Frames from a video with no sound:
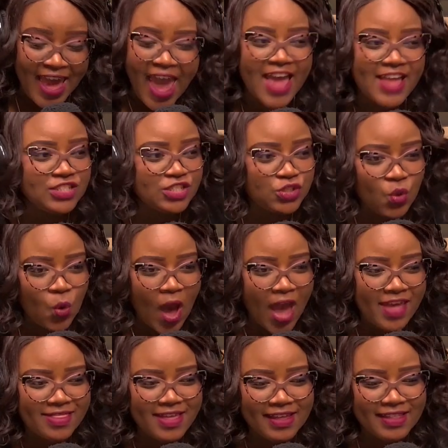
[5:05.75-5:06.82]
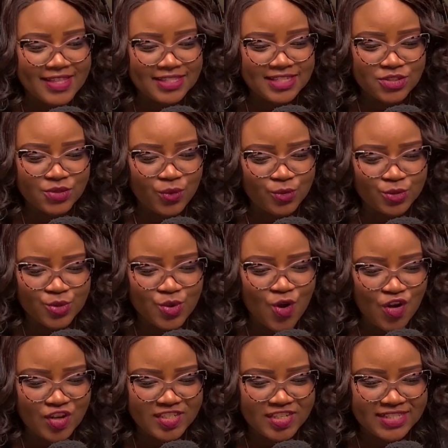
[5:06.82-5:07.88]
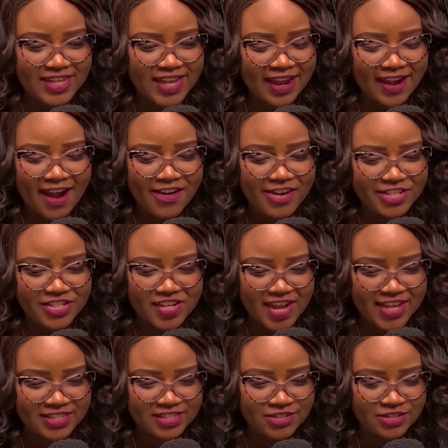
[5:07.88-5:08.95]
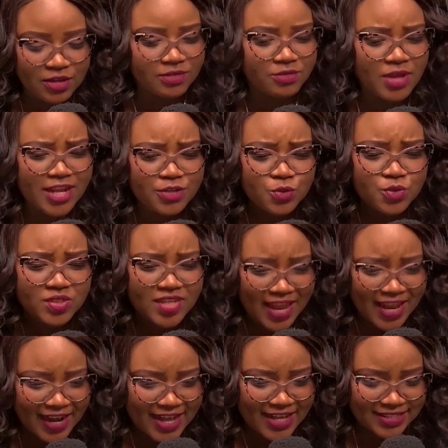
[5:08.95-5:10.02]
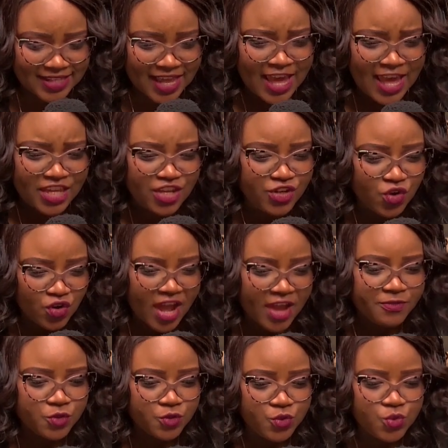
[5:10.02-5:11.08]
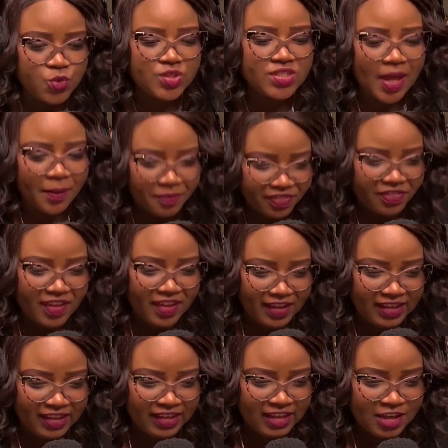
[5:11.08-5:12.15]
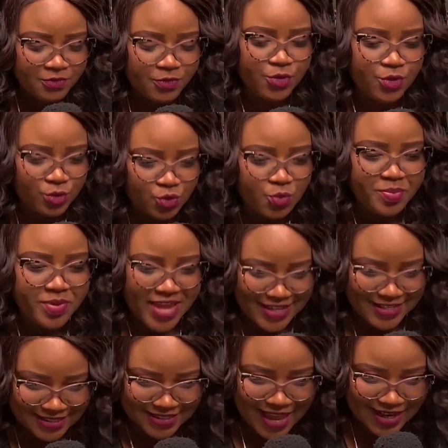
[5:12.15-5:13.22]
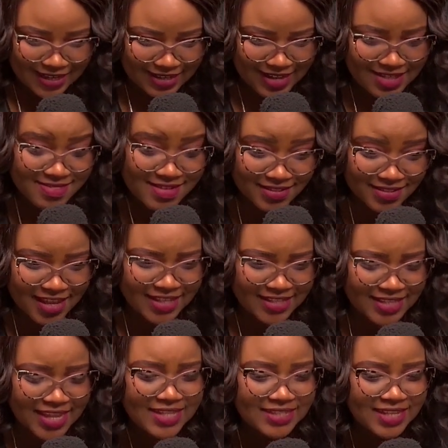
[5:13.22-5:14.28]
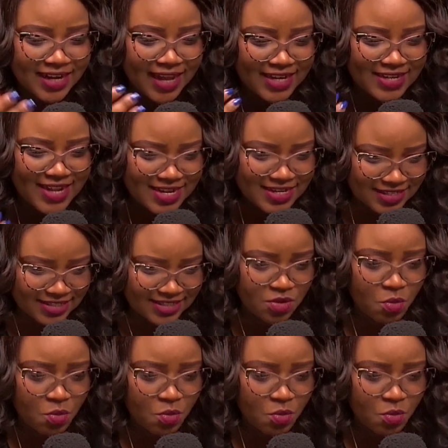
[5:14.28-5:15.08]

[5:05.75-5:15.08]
And so I think this is also God just encouraging us to tell us, you don't have to do something for you to be a son. In mm-hmm. this sense, it's an identity.